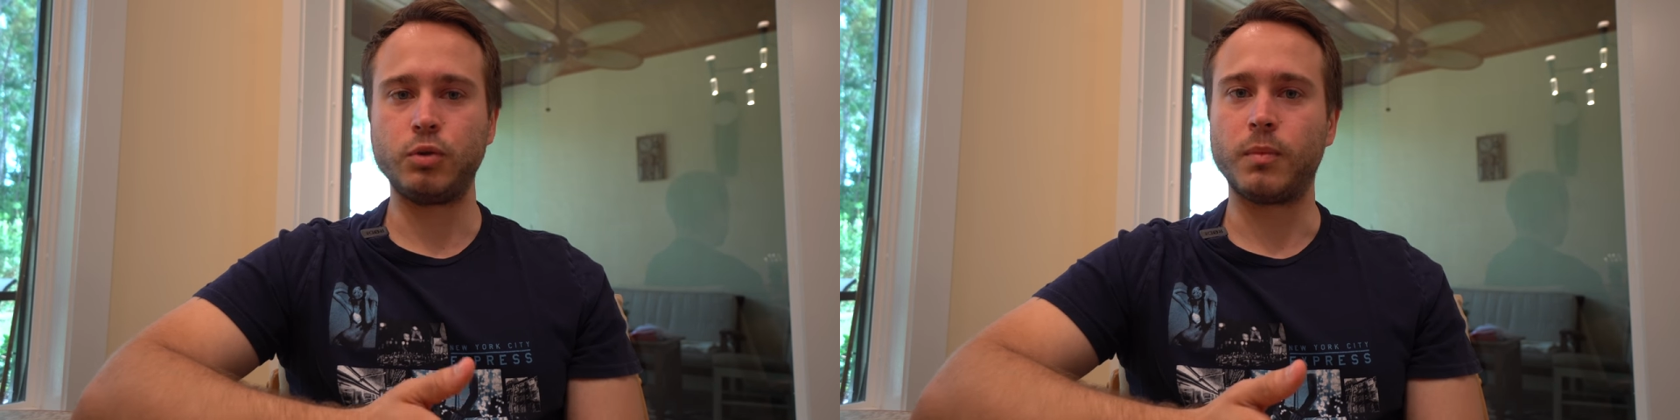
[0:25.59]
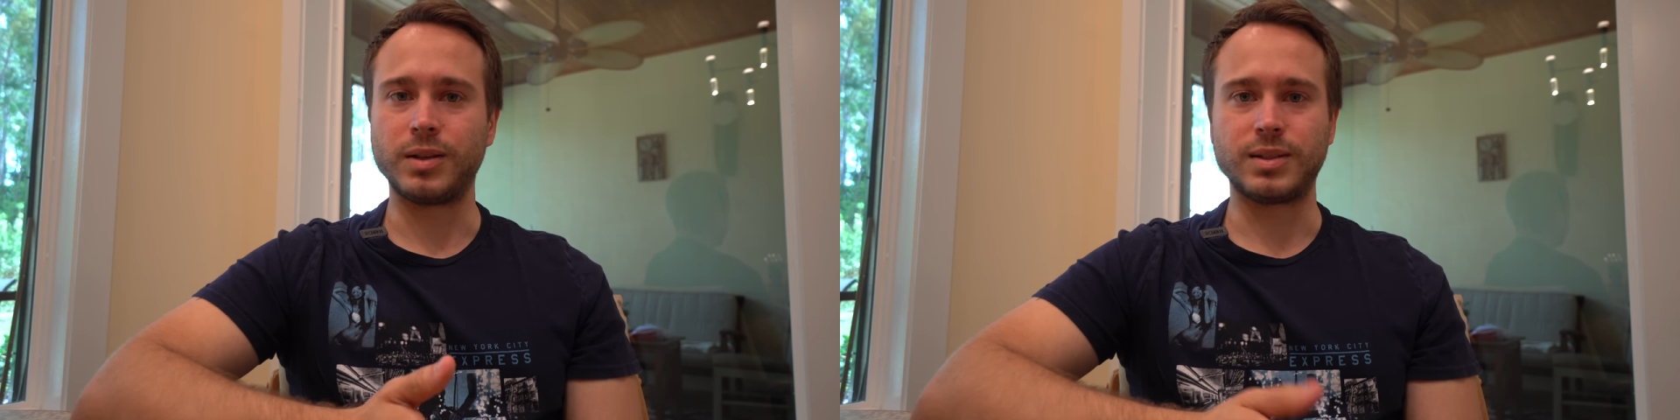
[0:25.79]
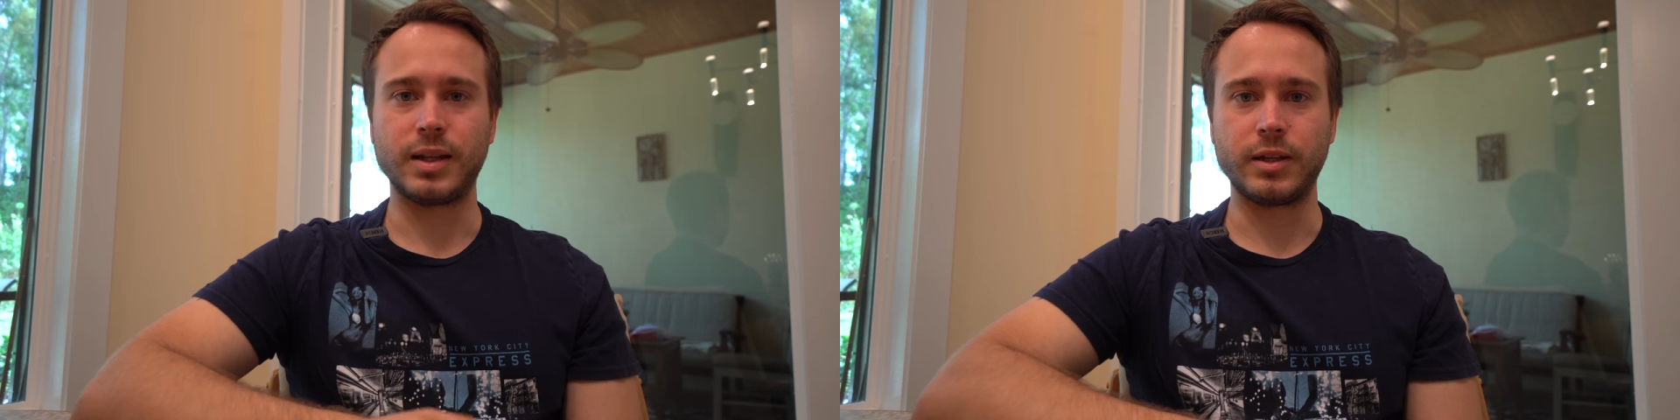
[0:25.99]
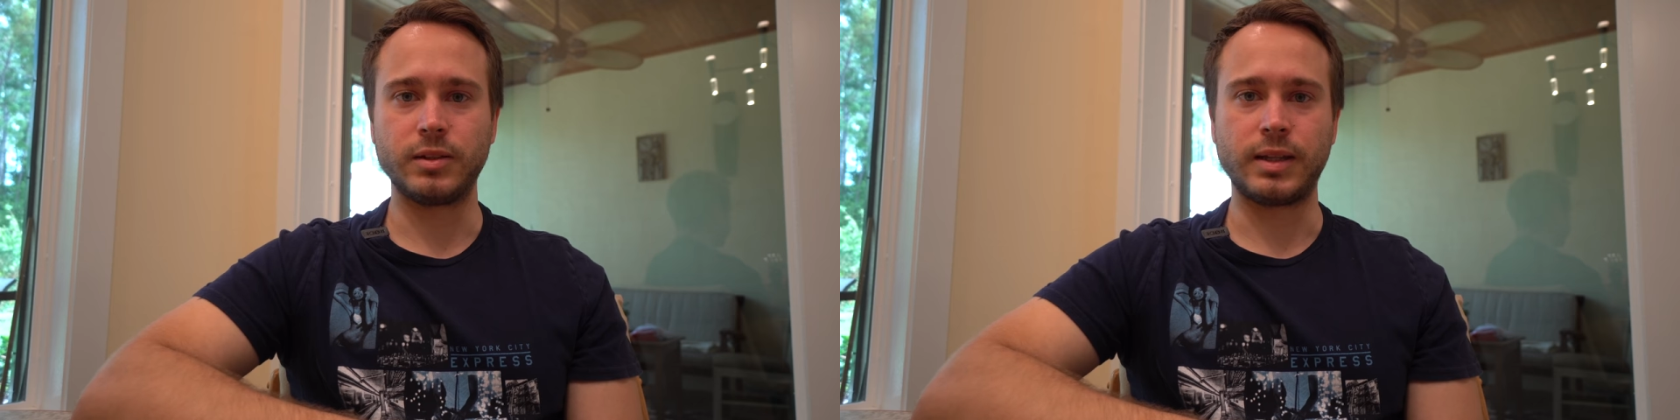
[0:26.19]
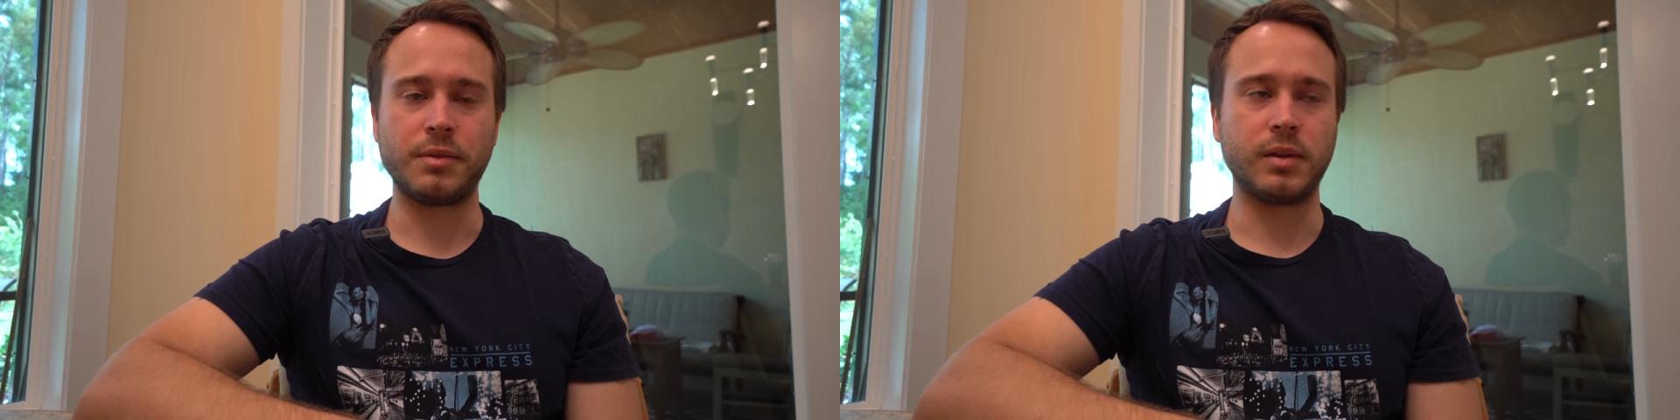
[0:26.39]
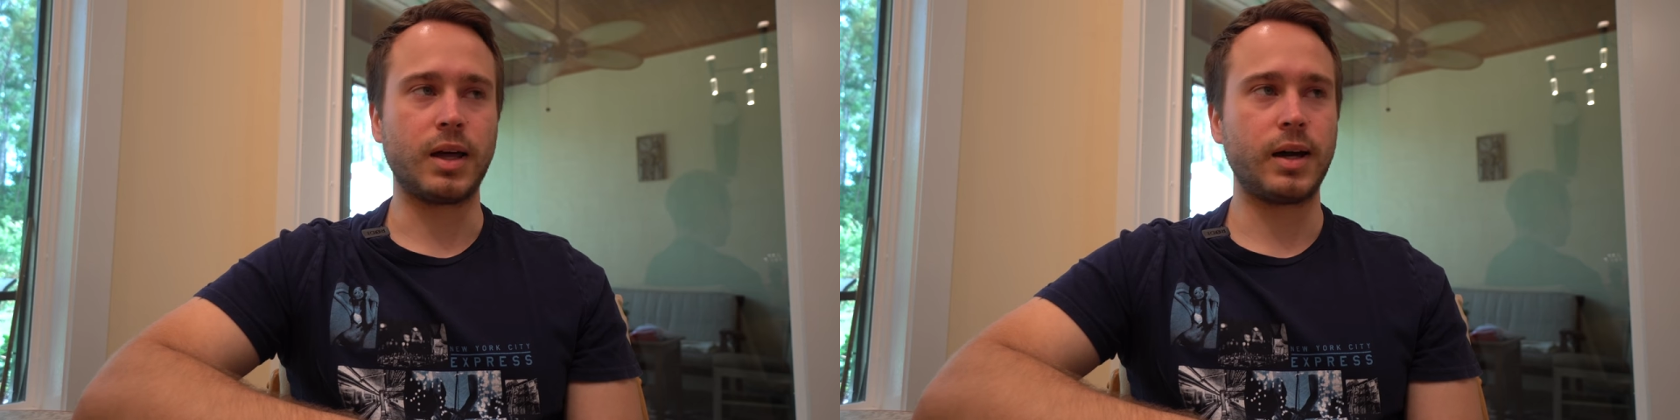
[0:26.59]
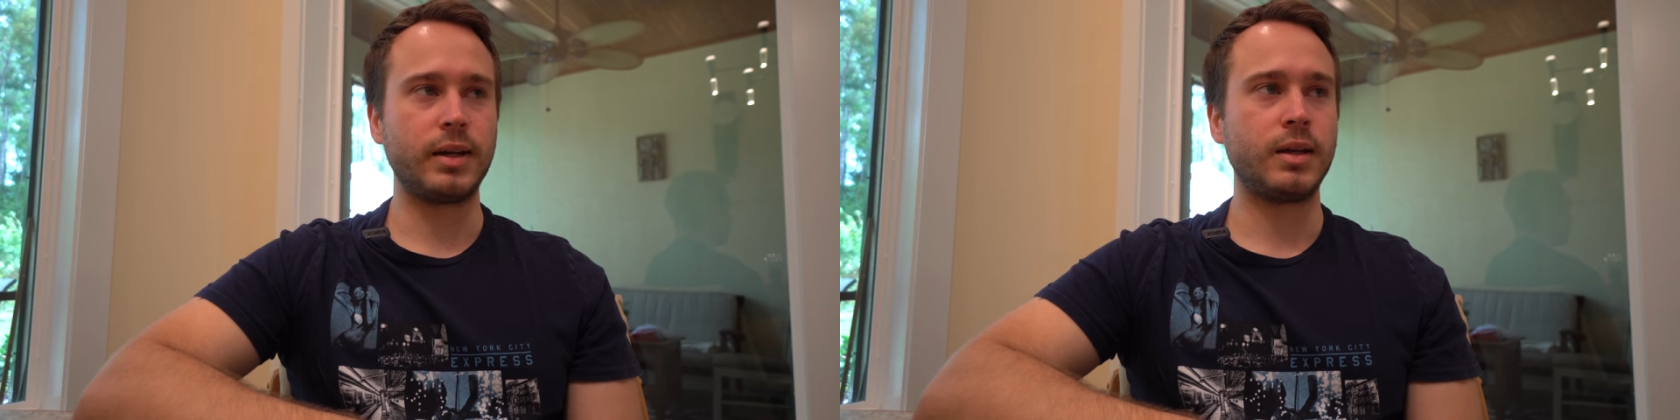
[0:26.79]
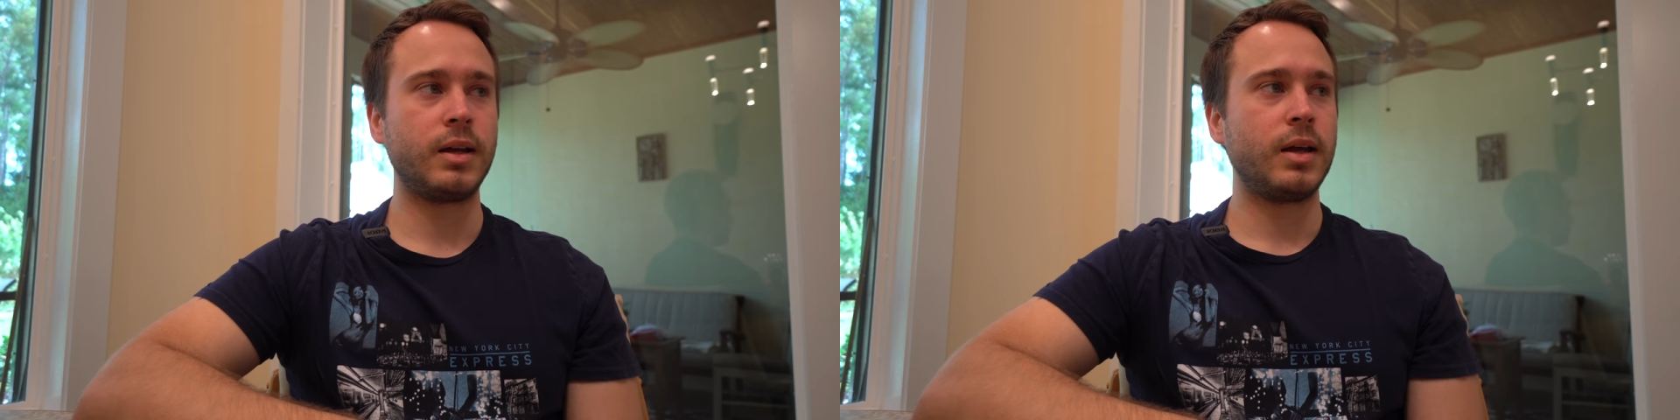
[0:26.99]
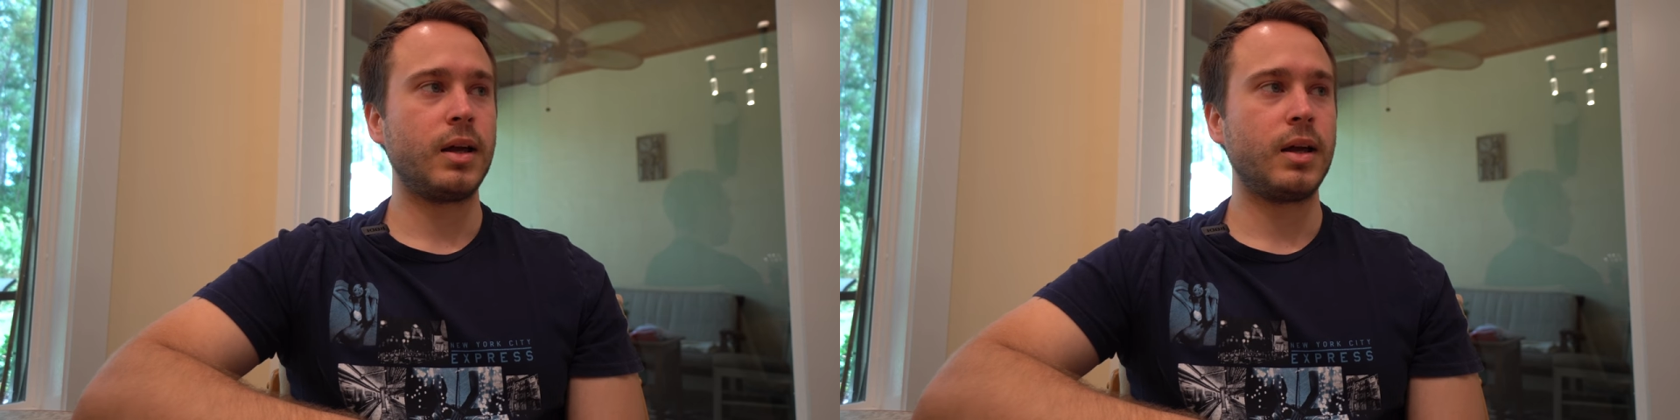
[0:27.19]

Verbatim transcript: two months later down the line,